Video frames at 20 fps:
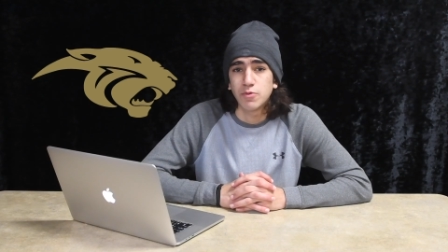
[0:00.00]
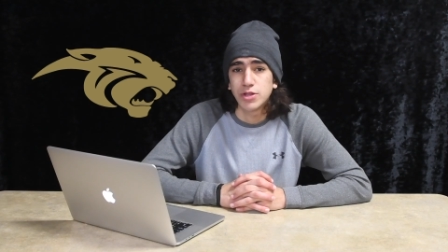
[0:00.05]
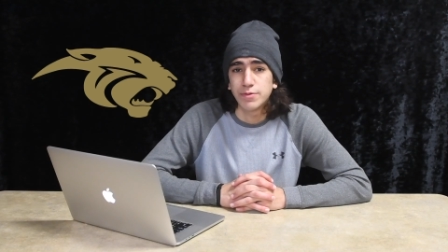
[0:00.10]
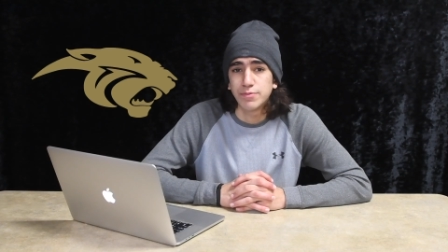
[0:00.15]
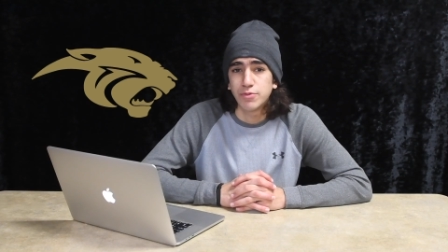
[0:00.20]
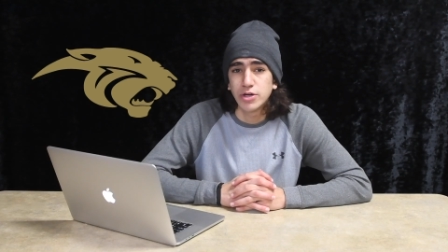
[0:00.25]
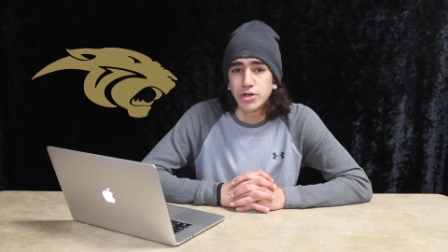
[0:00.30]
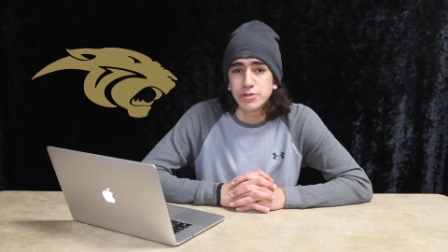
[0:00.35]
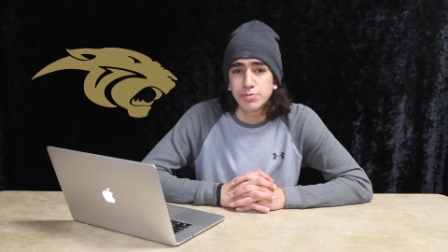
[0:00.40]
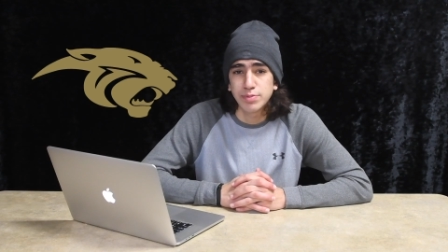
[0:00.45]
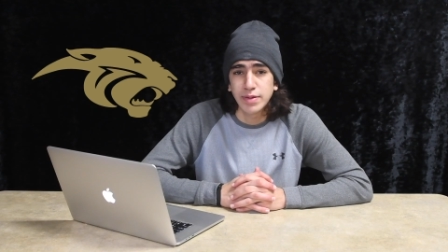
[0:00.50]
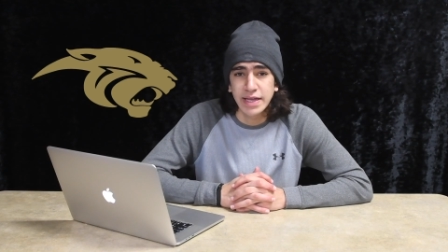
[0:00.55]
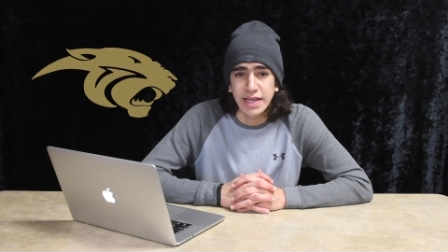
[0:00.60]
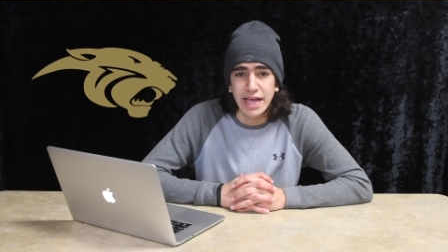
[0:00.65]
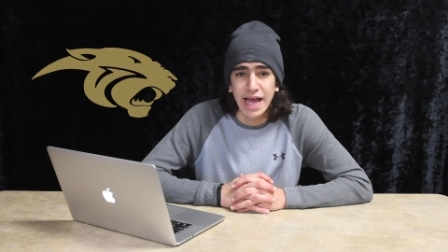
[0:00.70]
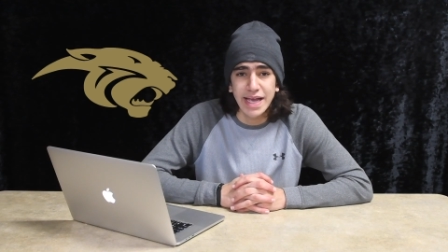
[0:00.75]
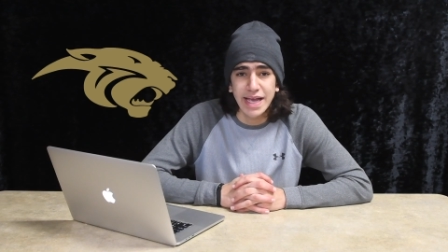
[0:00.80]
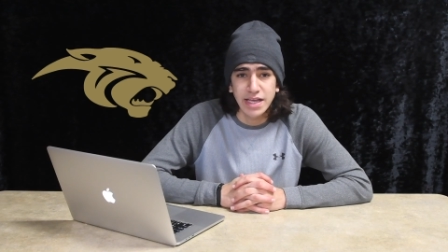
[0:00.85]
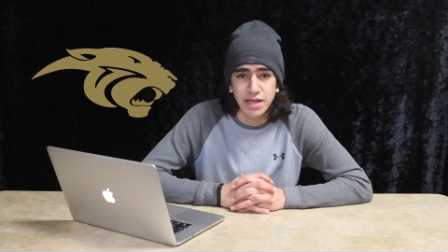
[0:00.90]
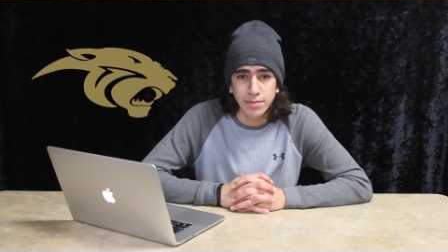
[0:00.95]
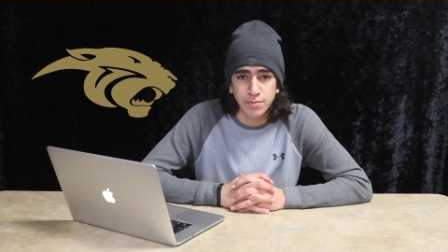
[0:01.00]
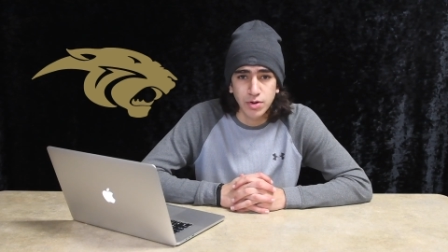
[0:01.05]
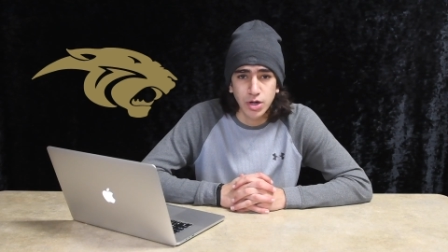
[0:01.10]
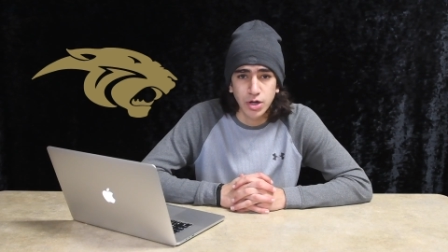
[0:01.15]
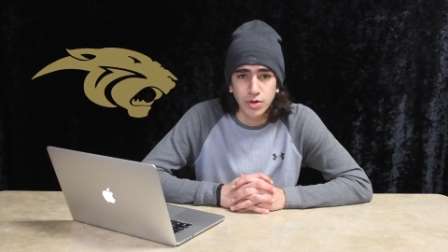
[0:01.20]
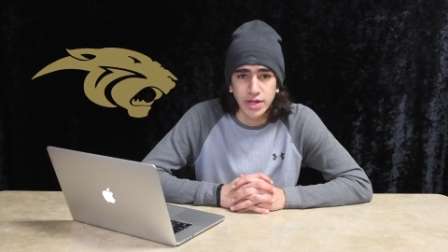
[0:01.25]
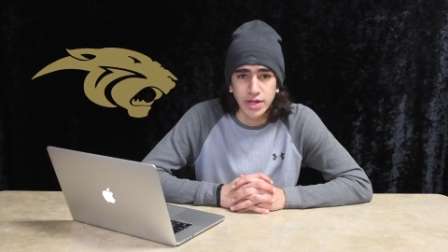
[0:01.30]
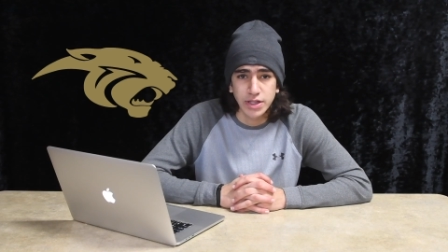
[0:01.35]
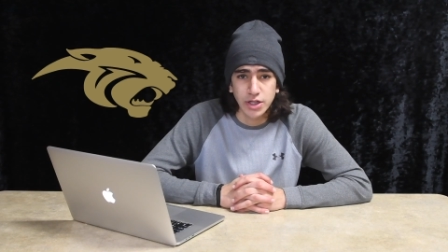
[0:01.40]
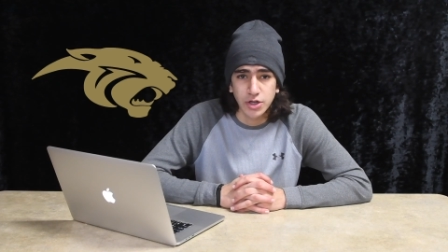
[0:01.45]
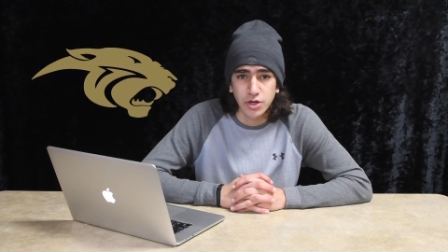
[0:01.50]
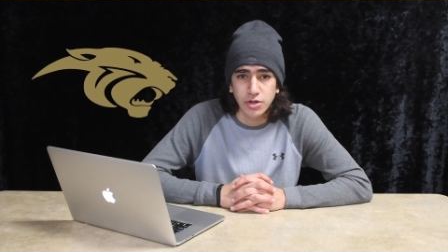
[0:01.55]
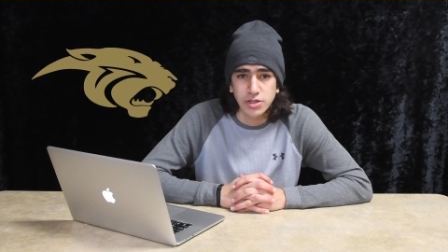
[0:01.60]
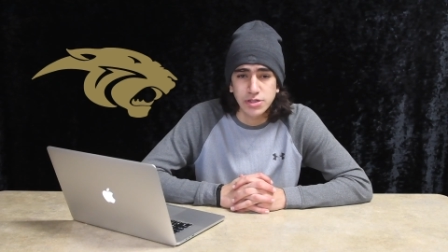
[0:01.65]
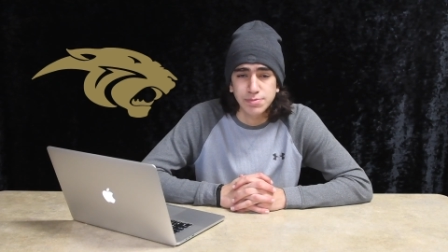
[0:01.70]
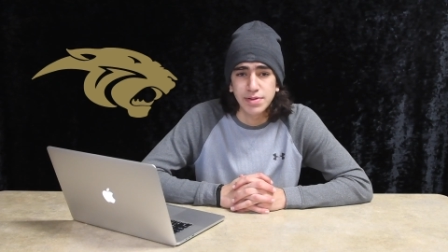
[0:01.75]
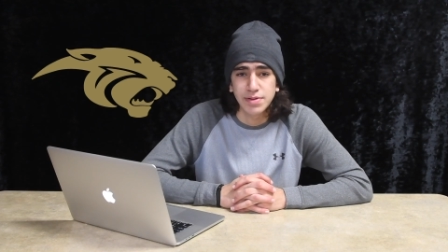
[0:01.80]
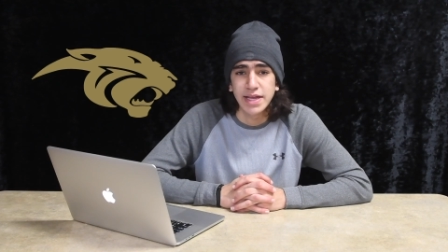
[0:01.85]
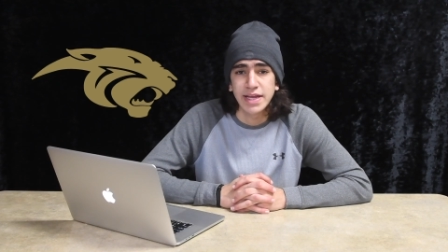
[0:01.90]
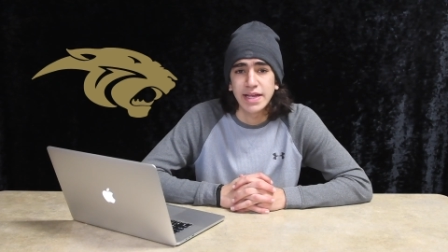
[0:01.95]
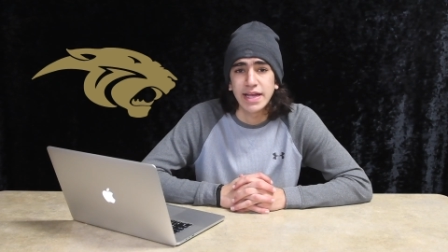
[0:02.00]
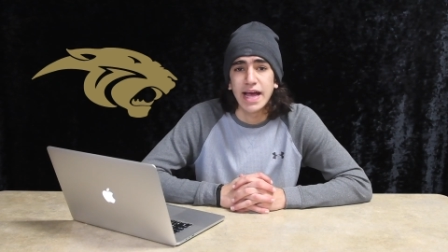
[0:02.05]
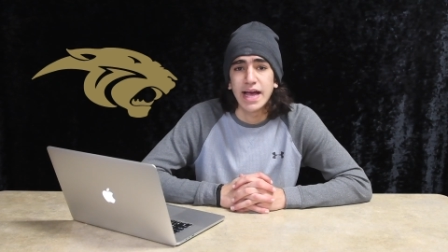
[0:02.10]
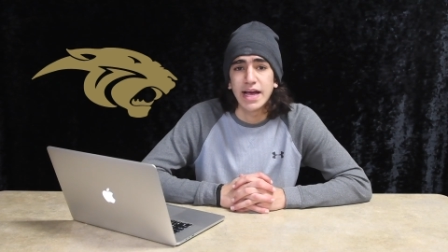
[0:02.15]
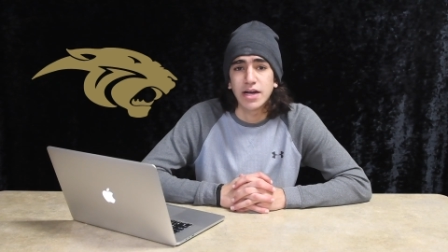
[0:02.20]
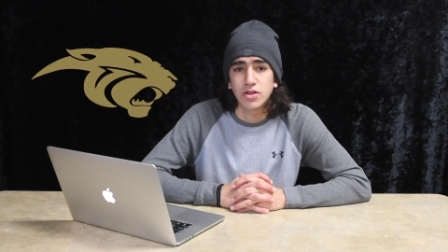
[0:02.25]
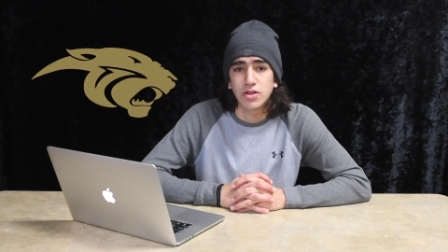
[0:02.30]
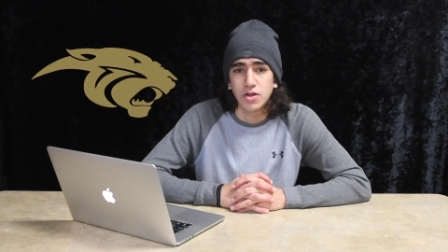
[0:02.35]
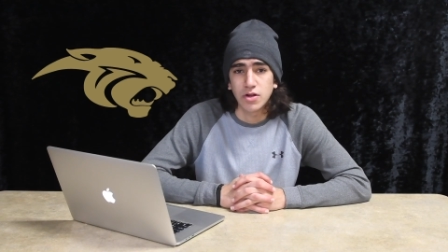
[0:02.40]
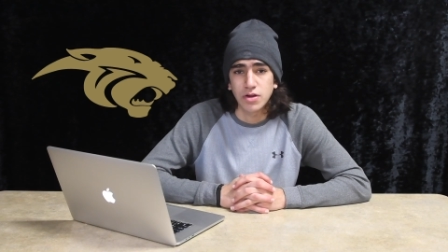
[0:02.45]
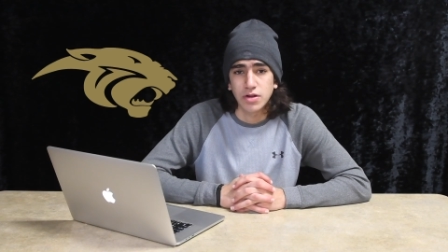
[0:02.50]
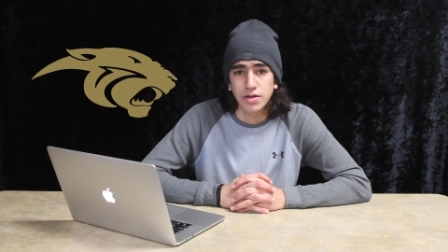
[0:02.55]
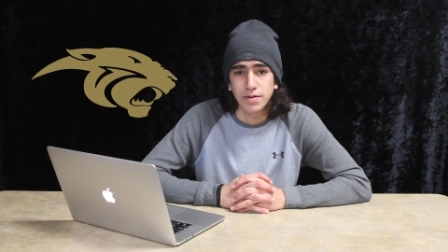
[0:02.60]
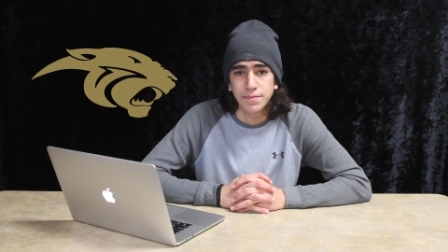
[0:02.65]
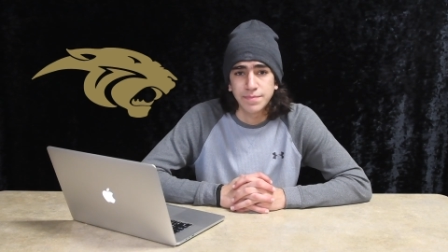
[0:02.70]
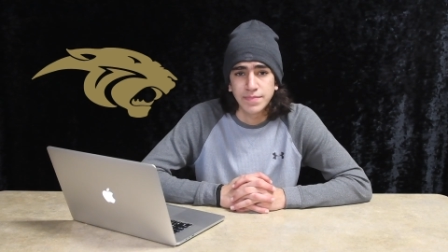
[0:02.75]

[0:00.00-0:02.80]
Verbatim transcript: with the boys playing at Kimbrough and the girls playing at Clark.